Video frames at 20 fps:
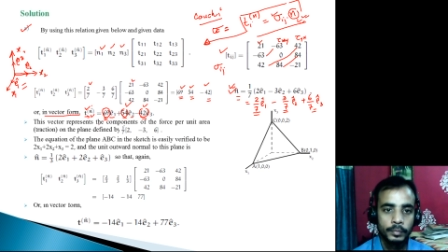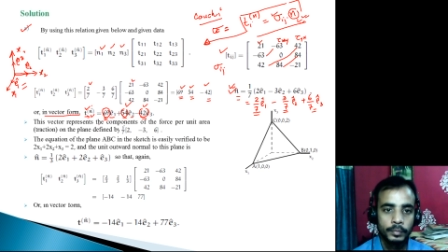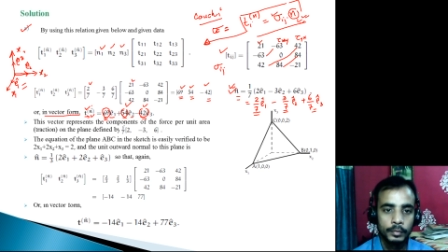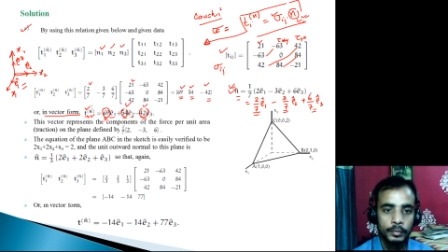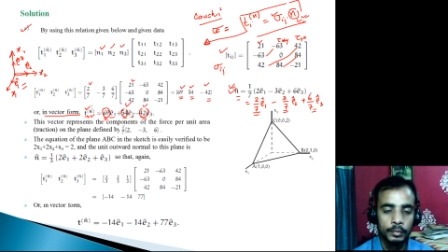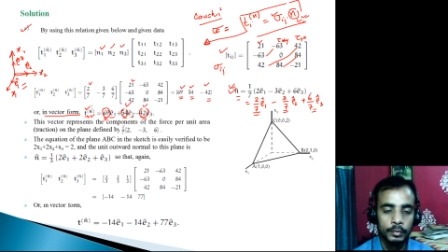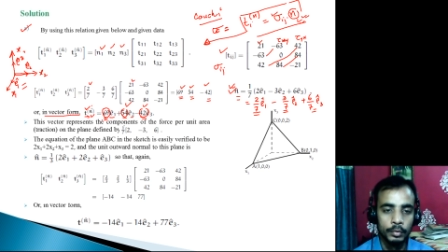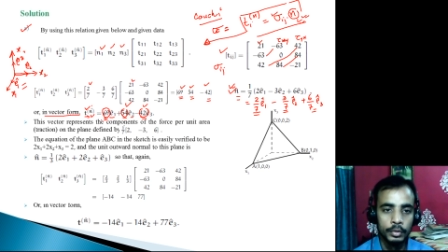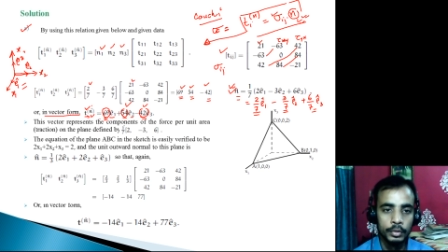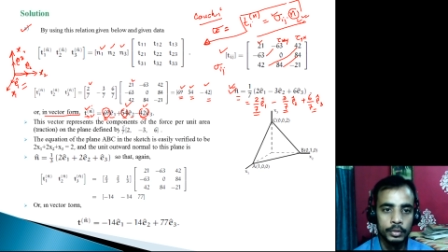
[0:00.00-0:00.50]

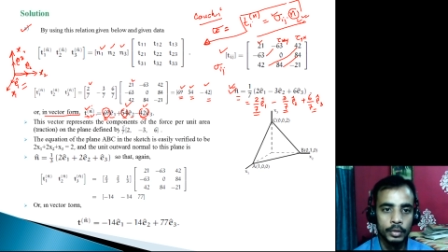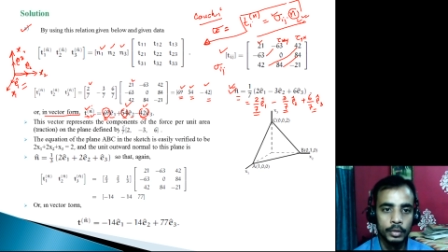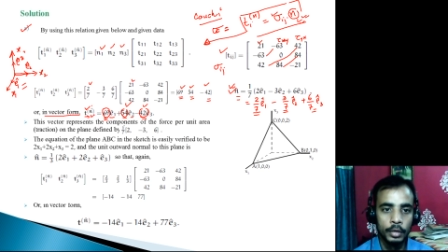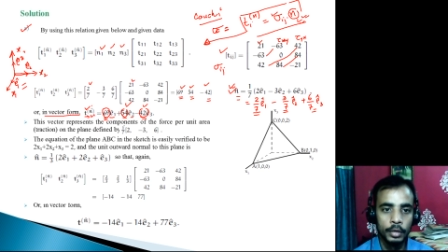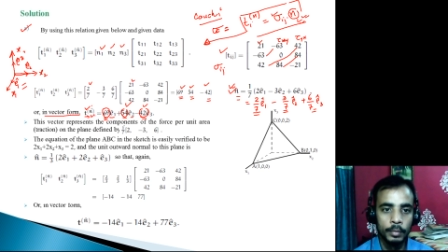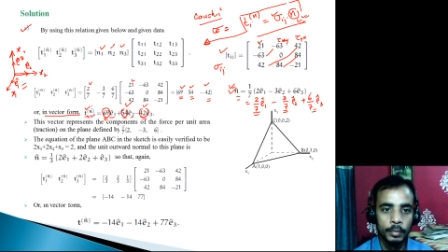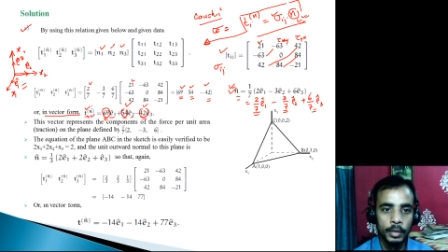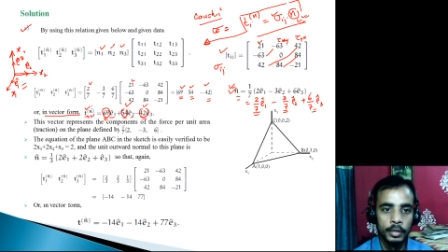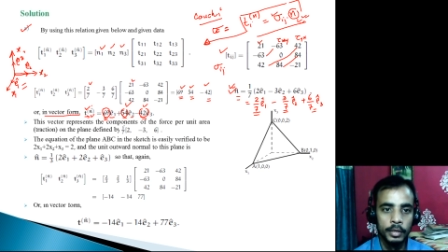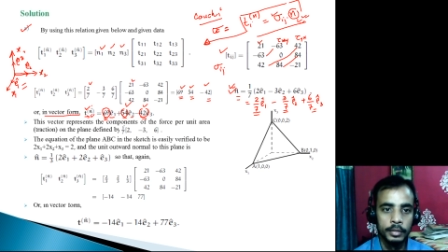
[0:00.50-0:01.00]
whose
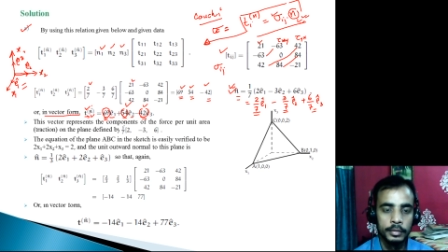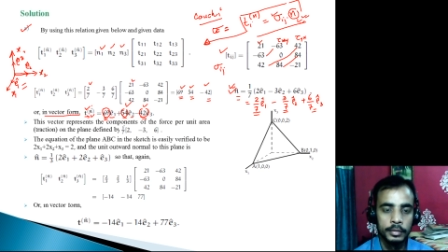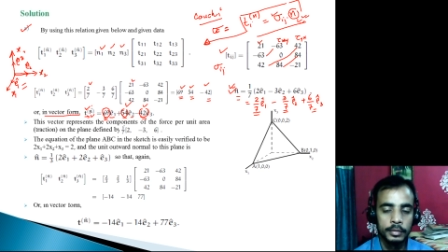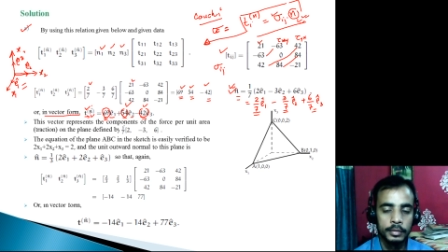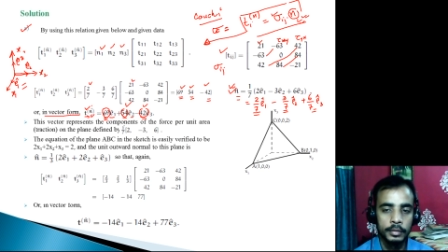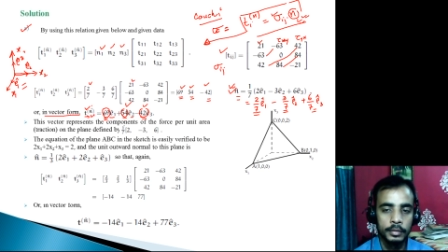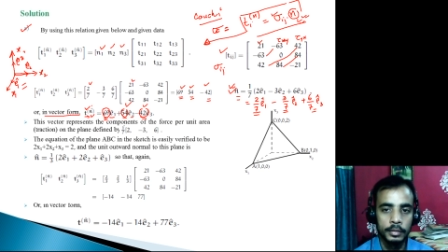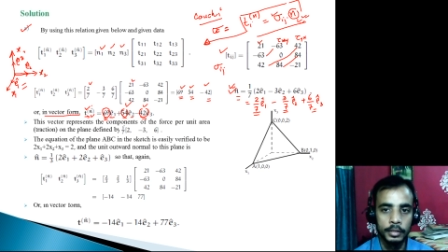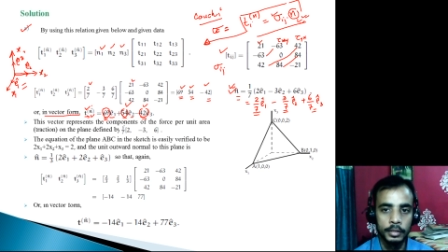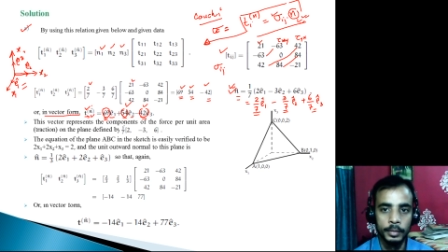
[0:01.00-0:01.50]
normal is
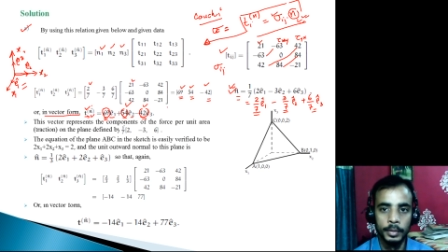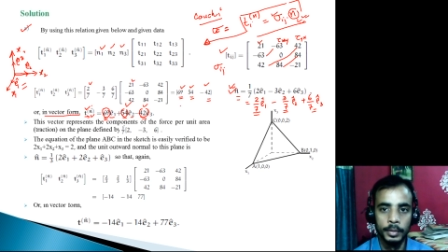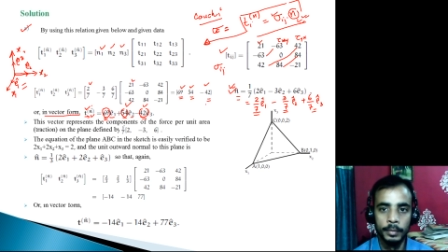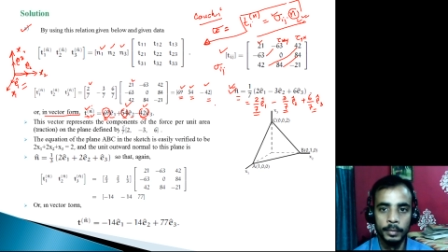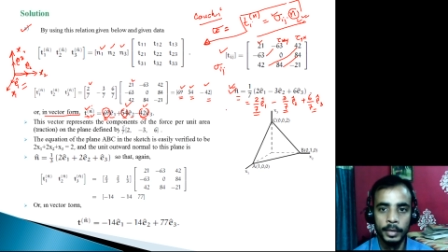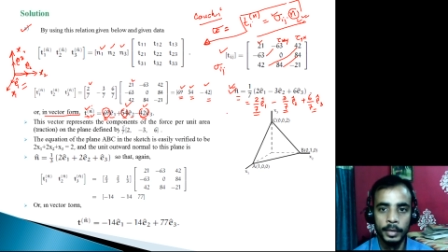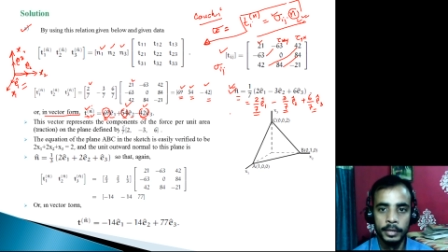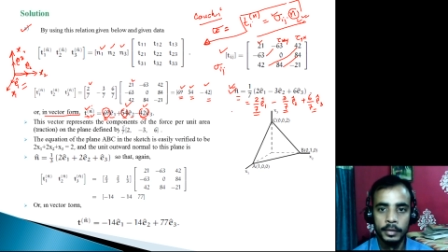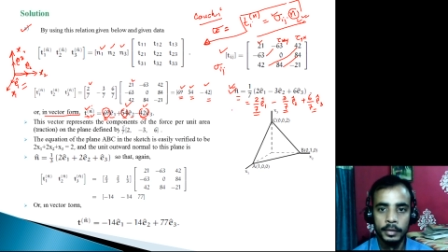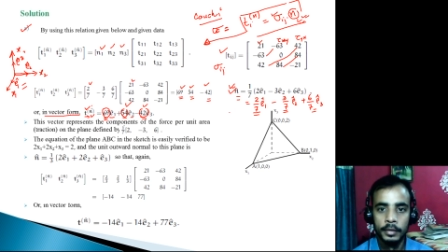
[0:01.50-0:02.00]
given
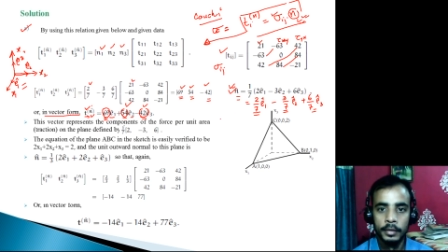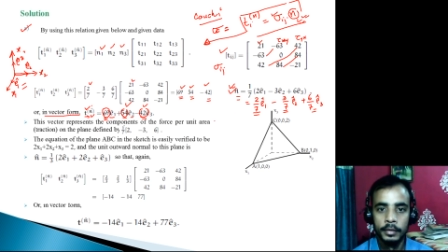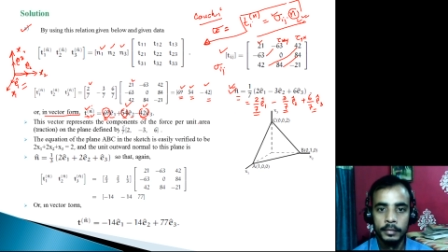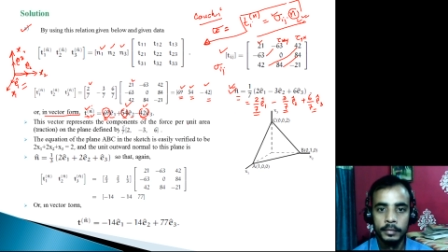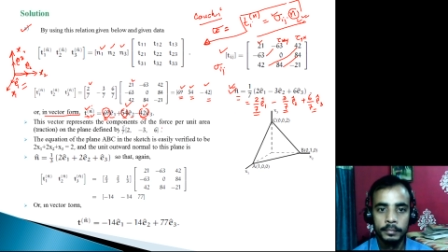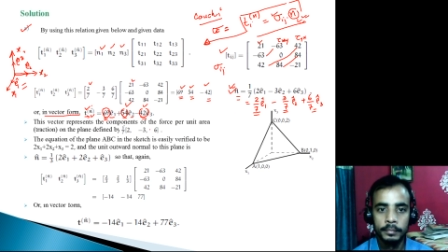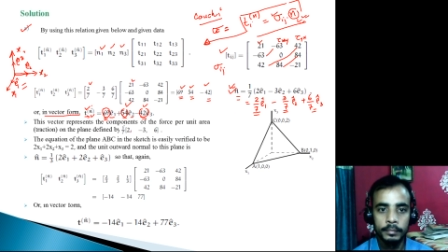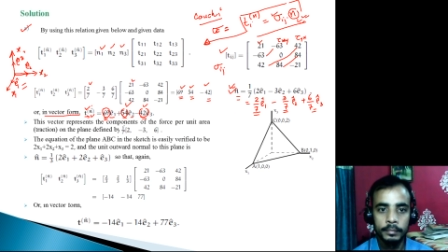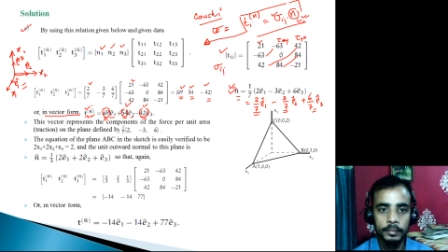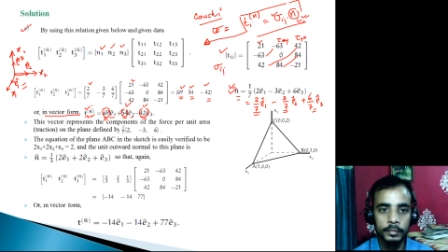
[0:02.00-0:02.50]
by
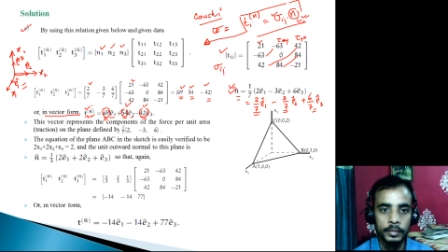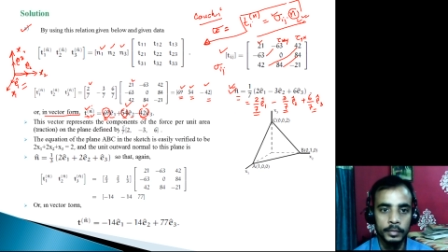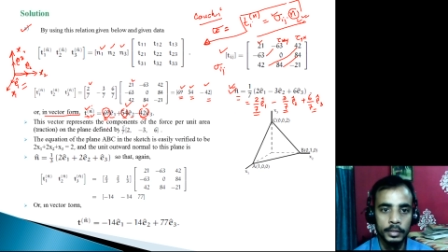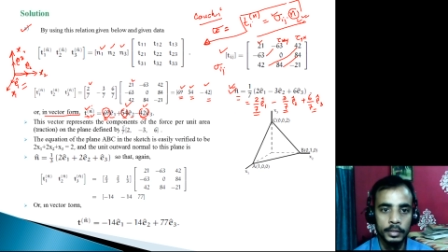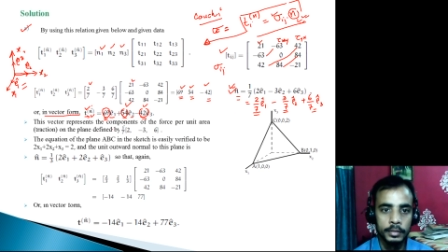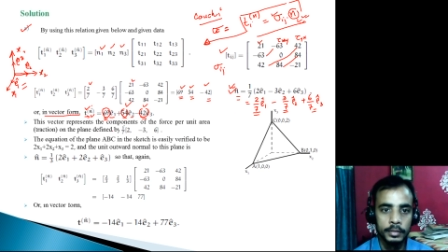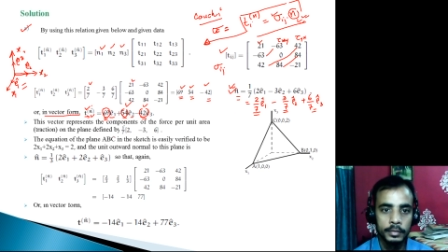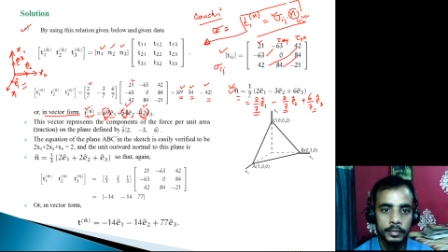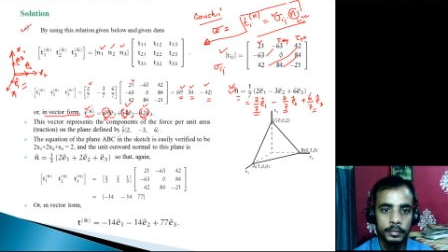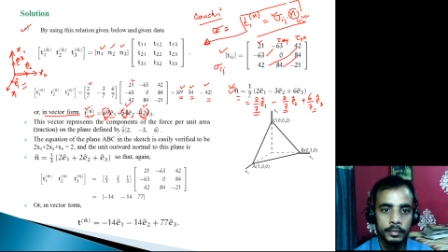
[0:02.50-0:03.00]

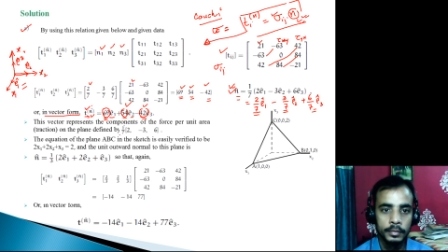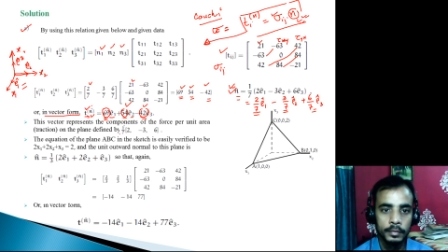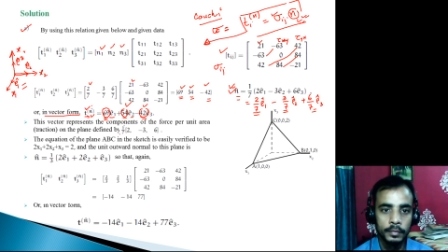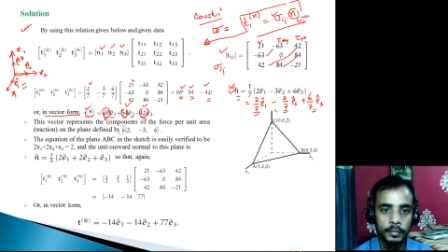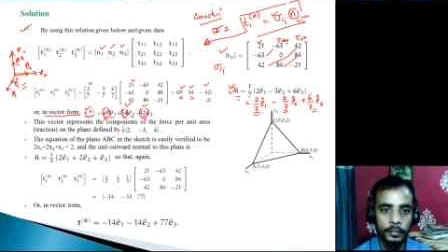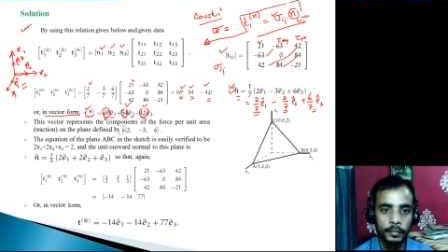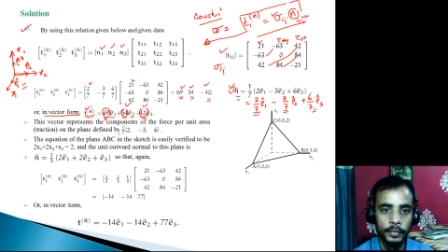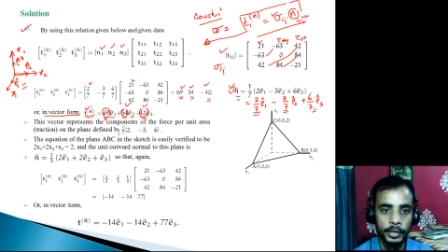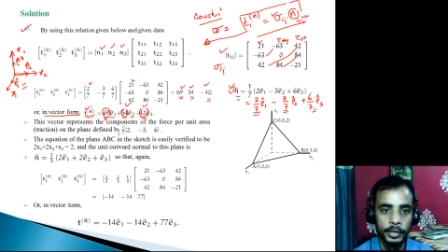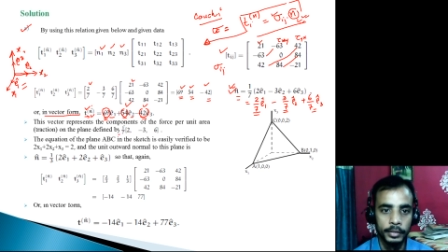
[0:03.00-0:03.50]
this
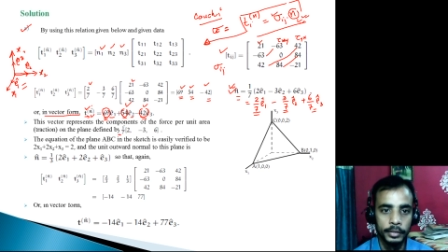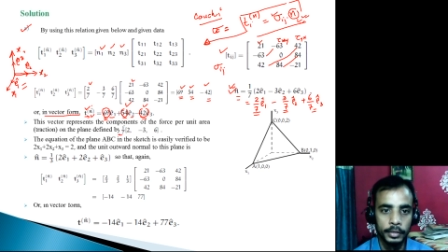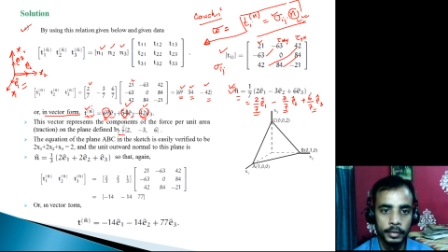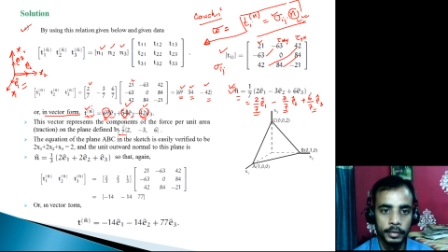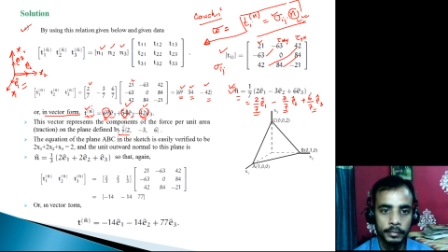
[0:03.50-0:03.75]
vector.